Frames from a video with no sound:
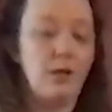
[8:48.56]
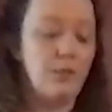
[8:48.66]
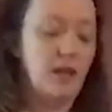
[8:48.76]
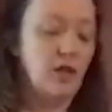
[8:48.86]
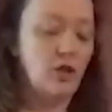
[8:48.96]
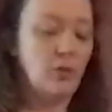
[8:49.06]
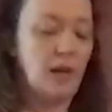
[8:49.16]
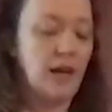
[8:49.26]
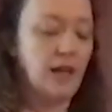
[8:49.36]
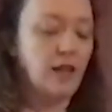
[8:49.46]
In your
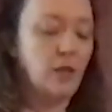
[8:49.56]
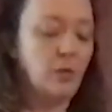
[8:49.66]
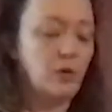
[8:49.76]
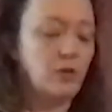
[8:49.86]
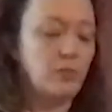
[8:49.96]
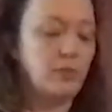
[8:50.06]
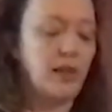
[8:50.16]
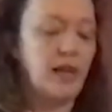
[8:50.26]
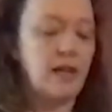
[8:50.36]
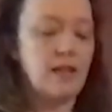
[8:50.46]
bag, you will
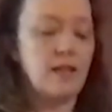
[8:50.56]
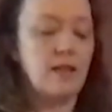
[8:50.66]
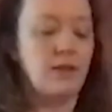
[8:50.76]
get,